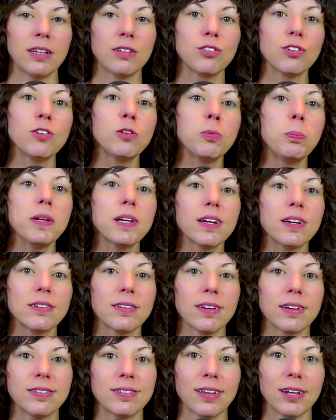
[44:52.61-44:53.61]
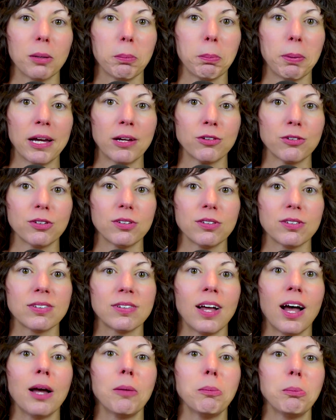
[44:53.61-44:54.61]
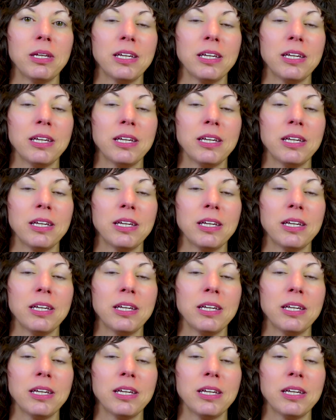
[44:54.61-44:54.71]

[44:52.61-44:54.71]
that just because I set a boundary does not